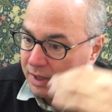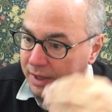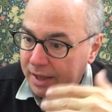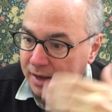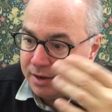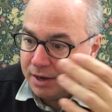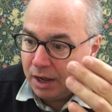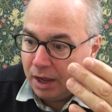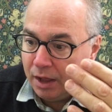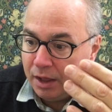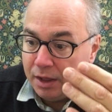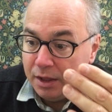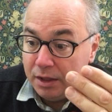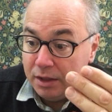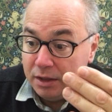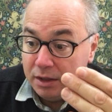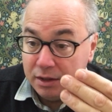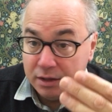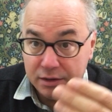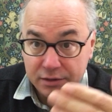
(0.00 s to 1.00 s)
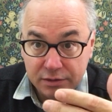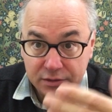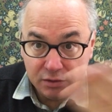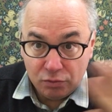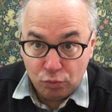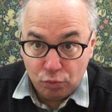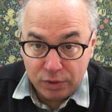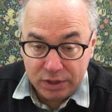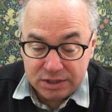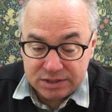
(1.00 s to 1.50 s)
And the
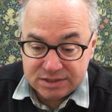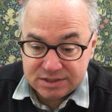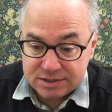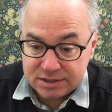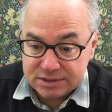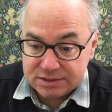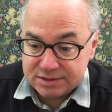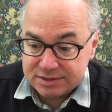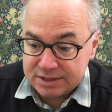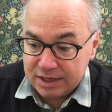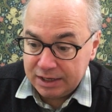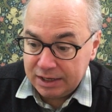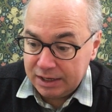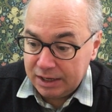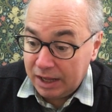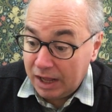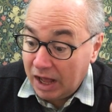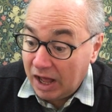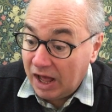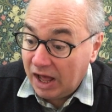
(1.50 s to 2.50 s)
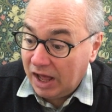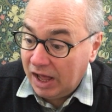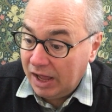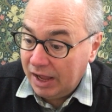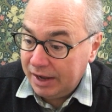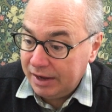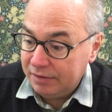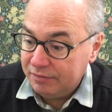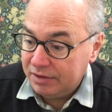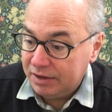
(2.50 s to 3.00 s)
recent
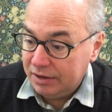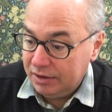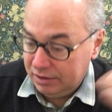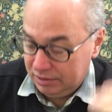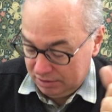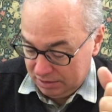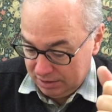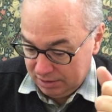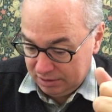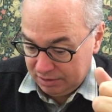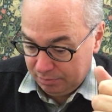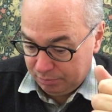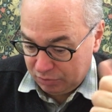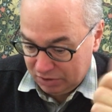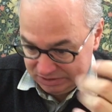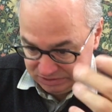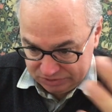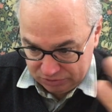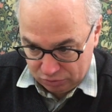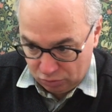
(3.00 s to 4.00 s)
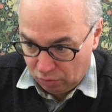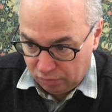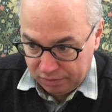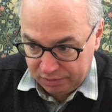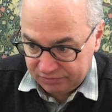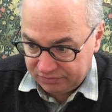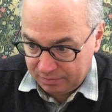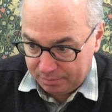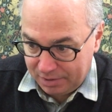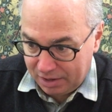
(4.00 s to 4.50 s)
high in the price of gold
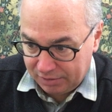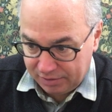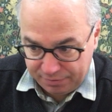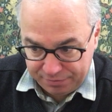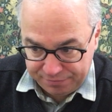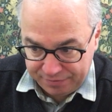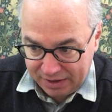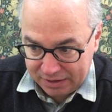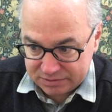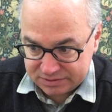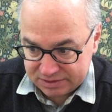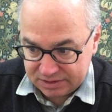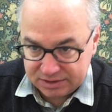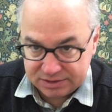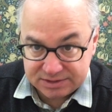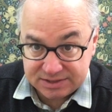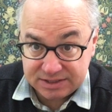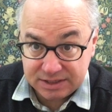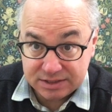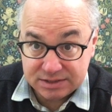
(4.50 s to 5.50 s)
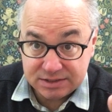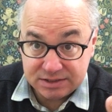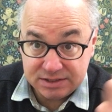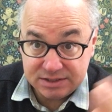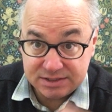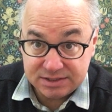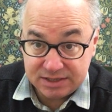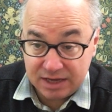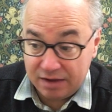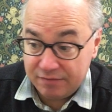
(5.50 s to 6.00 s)
is about
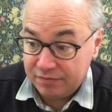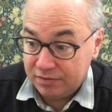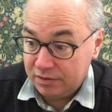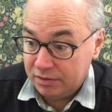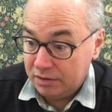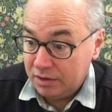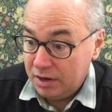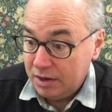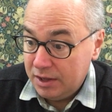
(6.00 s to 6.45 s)
1,067.